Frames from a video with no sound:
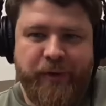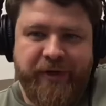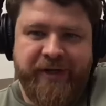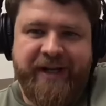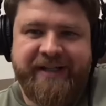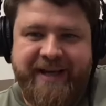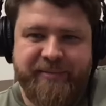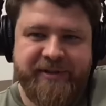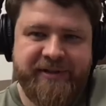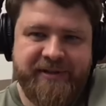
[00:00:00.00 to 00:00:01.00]
were
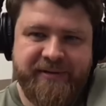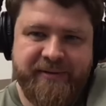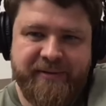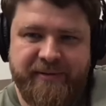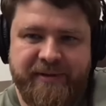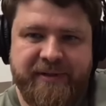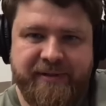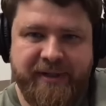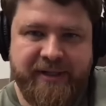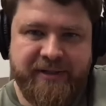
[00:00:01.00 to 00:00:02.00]
adapted to the
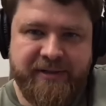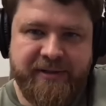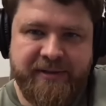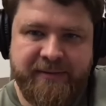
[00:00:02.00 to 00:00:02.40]
situation.